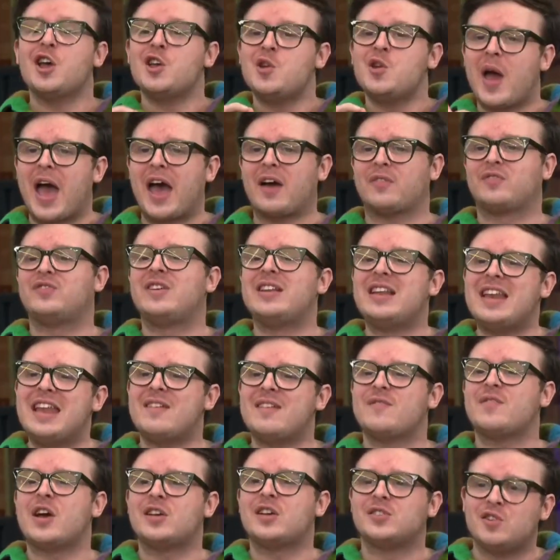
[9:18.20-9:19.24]
you have to
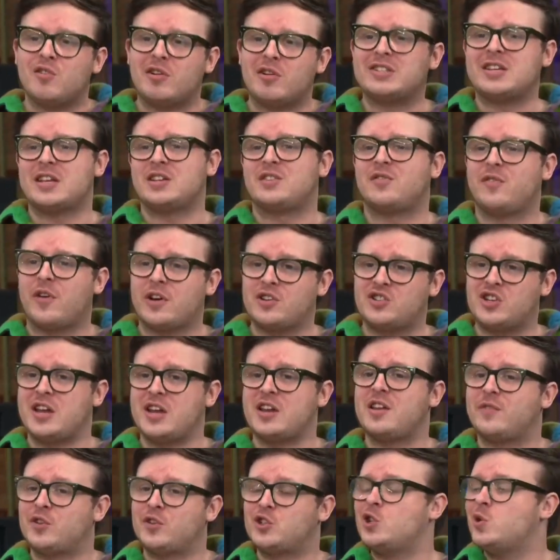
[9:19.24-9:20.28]
live as your identified
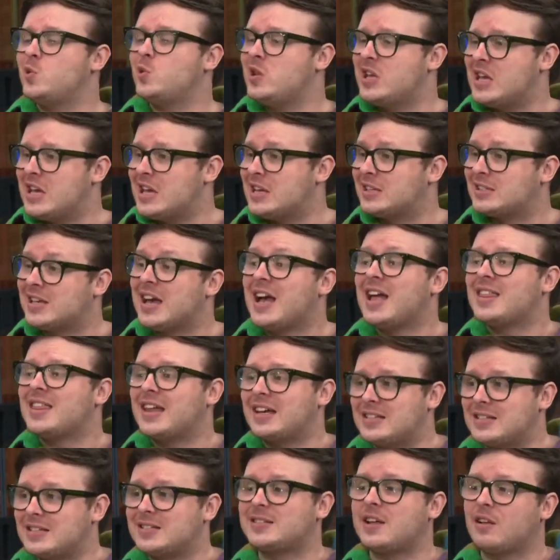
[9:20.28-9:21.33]
gender for 2 years.
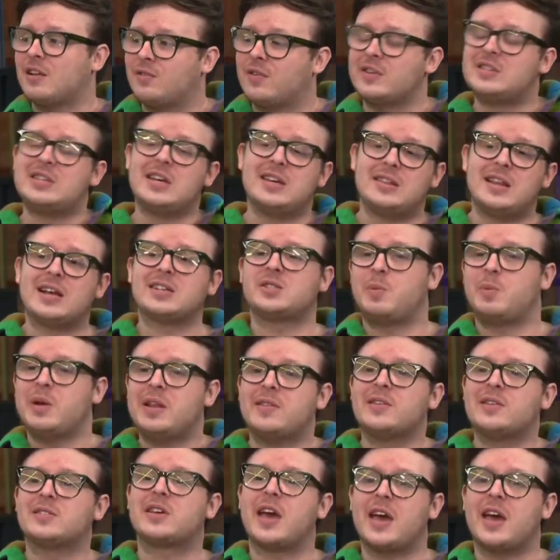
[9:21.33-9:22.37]
That is self-ID, and that's been
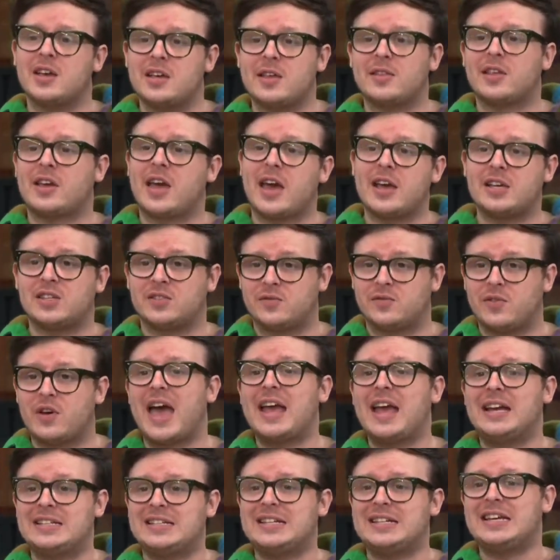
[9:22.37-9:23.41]
in the case for
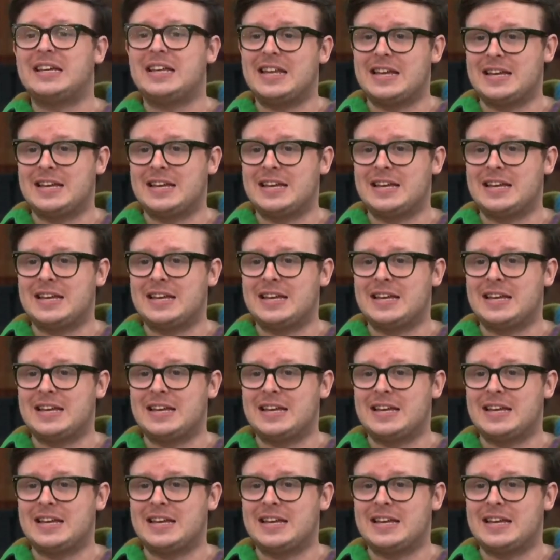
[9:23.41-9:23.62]
18 years.